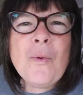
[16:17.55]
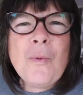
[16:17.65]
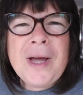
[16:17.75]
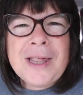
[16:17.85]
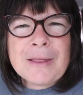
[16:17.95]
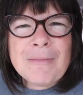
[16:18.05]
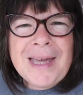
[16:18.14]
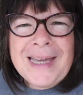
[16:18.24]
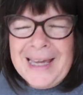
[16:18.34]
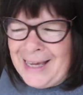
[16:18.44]
with
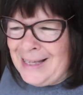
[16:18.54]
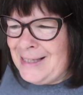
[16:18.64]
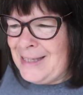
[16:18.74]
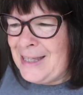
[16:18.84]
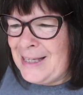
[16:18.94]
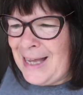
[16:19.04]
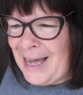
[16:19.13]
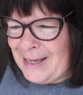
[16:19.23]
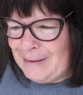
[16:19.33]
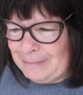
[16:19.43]
me into the
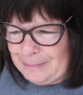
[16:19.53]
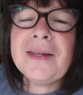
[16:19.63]
day.